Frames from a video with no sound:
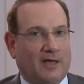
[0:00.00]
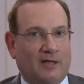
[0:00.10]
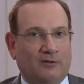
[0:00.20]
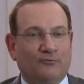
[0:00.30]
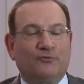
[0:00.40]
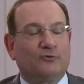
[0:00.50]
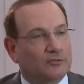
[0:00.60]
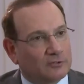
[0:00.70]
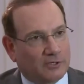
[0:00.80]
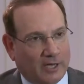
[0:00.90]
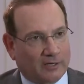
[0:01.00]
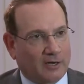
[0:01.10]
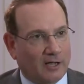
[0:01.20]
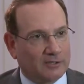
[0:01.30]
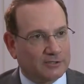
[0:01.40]
and the future
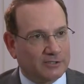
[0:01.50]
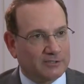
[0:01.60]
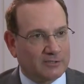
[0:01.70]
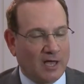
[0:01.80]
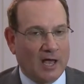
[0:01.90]
technologies.